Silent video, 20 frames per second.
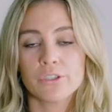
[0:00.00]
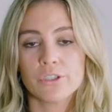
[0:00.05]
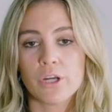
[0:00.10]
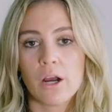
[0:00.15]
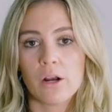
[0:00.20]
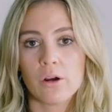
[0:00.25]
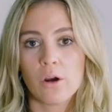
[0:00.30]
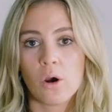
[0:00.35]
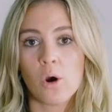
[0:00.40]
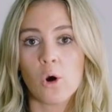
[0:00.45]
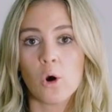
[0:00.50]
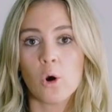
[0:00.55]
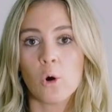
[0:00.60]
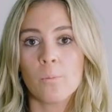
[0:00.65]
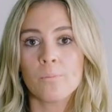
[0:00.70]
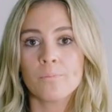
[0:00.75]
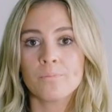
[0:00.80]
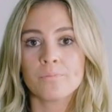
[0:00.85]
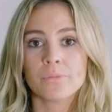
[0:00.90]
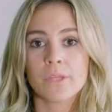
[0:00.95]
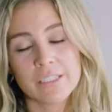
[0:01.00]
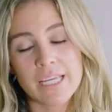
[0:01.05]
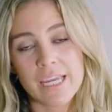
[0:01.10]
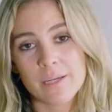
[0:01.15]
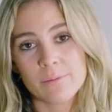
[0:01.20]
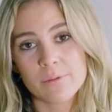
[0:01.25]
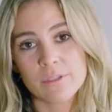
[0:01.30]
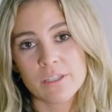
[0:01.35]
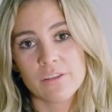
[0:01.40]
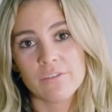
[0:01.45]
your dog home,
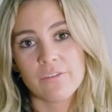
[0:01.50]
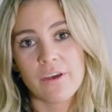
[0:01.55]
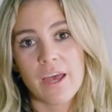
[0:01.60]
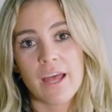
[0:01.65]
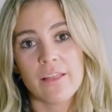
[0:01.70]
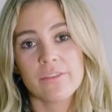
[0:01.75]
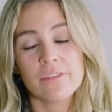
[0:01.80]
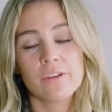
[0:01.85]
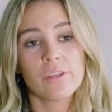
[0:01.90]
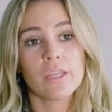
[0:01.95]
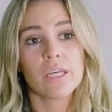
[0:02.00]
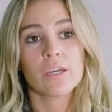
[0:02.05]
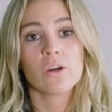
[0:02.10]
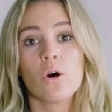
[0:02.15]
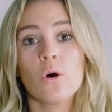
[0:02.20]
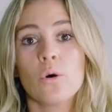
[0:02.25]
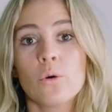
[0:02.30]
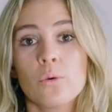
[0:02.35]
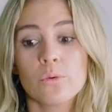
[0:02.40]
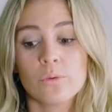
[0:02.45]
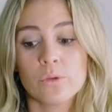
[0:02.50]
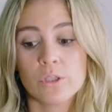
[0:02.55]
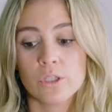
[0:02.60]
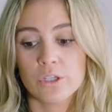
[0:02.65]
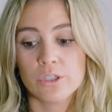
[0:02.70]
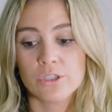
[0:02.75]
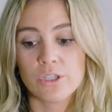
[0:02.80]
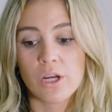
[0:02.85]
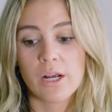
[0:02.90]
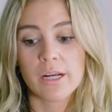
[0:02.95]
take him to the vet and they're like, oh,
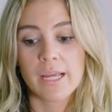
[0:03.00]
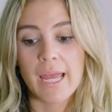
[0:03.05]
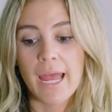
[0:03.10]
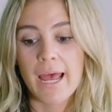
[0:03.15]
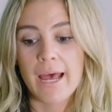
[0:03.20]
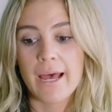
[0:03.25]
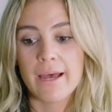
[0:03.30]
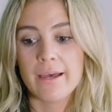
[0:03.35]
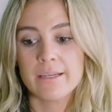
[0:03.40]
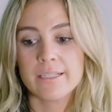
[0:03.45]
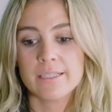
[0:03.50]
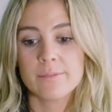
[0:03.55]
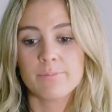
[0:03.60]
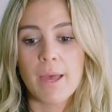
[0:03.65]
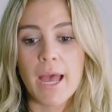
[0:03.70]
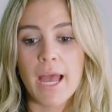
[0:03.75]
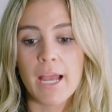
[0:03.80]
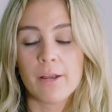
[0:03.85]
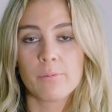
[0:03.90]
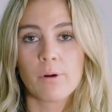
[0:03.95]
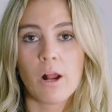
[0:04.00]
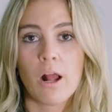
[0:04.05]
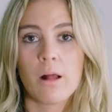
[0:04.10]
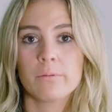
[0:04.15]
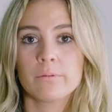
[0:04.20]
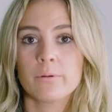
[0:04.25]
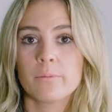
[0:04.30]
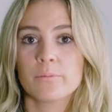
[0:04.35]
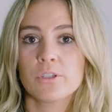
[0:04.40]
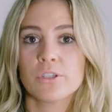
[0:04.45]
your dog has back
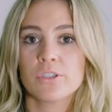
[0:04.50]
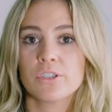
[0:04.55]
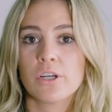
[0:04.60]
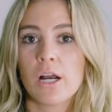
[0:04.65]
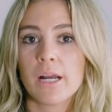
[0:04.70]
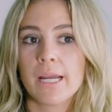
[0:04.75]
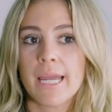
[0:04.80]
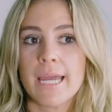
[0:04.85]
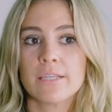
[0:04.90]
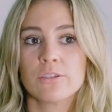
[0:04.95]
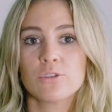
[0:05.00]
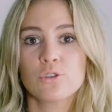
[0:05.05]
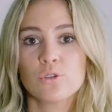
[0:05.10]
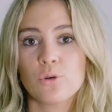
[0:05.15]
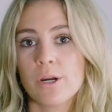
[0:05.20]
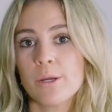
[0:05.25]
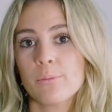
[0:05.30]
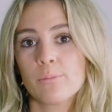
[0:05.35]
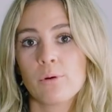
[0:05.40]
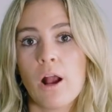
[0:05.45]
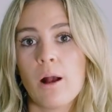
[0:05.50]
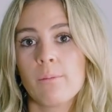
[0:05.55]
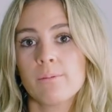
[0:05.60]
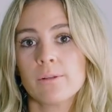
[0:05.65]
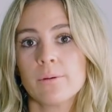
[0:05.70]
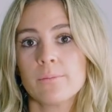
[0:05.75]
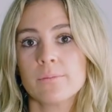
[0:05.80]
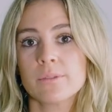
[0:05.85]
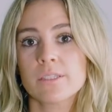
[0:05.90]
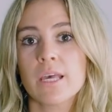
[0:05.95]
problems, your dog has joint
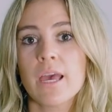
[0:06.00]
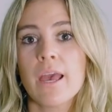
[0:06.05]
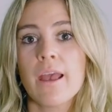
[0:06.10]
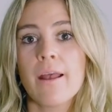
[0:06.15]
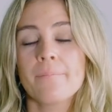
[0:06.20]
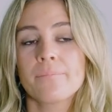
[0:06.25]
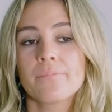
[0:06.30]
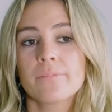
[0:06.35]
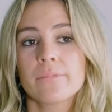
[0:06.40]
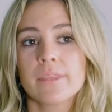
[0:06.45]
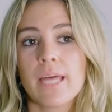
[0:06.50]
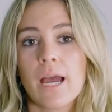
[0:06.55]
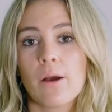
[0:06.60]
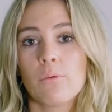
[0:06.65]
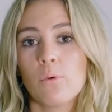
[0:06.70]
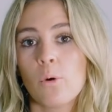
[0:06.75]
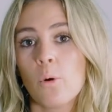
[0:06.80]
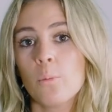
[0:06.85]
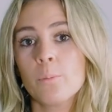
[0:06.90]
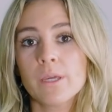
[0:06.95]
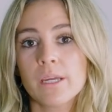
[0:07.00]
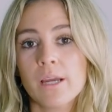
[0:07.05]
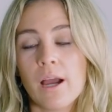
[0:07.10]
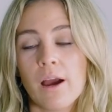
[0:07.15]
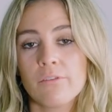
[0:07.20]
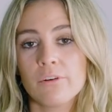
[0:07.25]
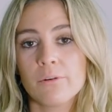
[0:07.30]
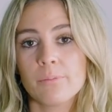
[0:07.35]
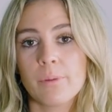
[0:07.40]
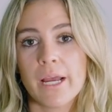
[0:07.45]
problems, that won't be
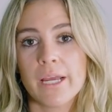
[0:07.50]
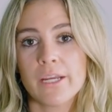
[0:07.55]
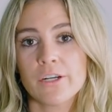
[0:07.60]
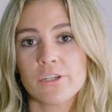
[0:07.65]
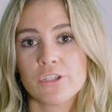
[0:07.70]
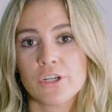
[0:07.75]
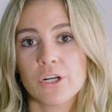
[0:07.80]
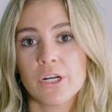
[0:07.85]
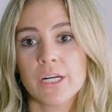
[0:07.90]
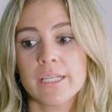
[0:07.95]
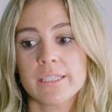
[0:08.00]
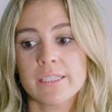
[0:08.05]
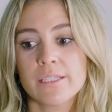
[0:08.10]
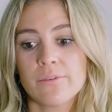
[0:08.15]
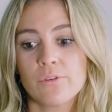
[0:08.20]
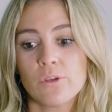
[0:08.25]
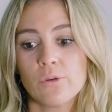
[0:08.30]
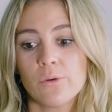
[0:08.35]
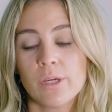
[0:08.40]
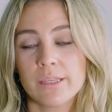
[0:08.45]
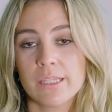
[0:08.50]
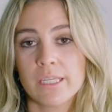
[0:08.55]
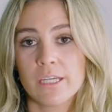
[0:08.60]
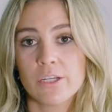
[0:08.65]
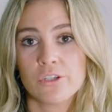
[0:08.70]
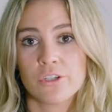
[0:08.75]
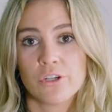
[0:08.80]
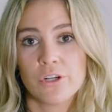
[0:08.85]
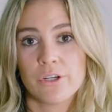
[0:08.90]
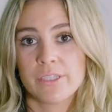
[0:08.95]
covered by insurance if you get the
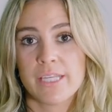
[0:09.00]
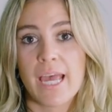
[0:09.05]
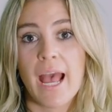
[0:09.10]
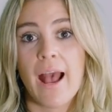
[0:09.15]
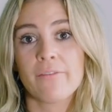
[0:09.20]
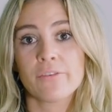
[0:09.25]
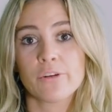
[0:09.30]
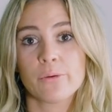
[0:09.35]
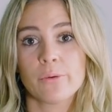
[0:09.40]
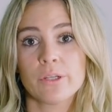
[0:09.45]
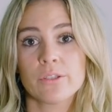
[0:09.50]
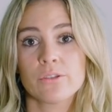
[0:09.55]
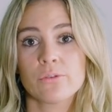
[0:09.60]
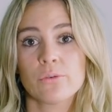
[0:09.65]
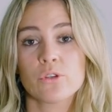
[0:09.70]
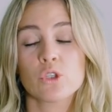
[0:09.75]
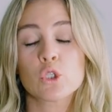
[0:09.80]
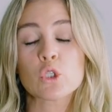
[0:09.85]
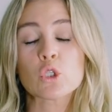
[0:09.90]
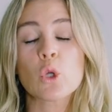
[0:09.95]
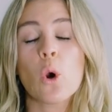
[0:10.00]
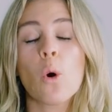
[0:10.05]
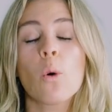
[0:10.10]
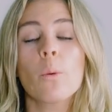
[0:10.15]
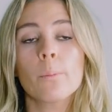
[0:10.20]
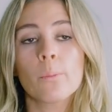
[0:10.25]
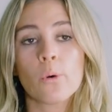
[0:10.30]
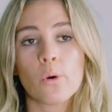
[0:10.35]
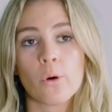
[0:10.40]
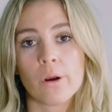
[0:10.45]
insurance afterwards. So it's so
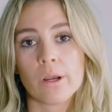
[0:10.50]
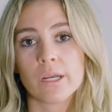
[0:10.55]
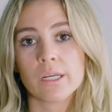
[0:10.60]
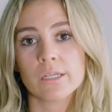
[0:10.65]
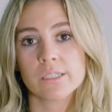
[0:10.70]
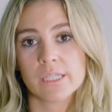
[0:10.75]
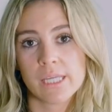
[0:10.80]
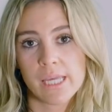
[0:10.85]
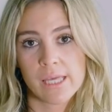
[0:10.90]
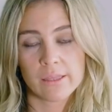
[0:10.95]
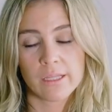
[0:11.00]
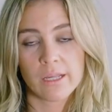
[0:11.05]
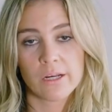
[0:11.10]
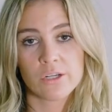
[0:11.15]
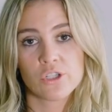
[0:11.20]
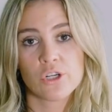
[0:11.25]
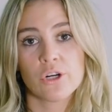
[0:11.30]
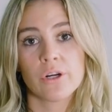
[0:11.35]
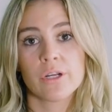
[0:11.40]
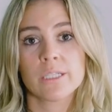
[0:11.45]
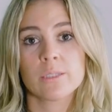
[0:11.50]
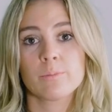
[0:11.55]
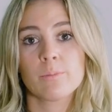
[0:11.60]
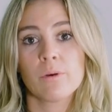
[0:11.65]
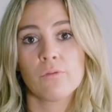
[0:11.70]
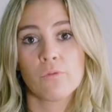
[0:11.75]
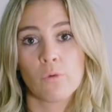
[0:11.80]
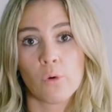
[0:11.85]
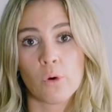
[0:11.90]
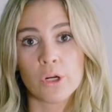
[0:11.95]
important to get the insurance
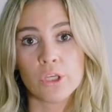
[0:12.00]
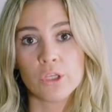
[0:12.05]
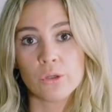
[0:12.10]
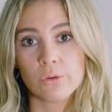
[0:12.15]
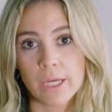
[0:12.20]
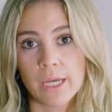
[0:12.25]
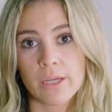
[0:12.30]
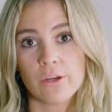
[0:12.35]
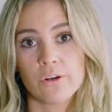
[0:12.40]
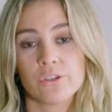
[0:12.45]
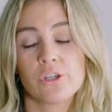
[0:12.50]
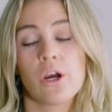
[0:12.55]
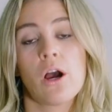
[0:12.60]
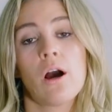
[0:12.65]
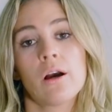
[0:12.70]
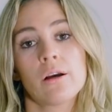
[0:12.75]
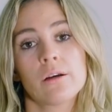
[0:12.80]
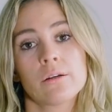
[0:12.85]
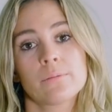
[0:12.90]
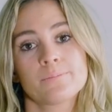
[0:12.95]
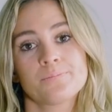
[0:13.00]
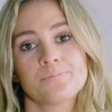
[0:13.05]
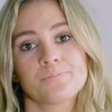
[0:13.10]
before you get your dog.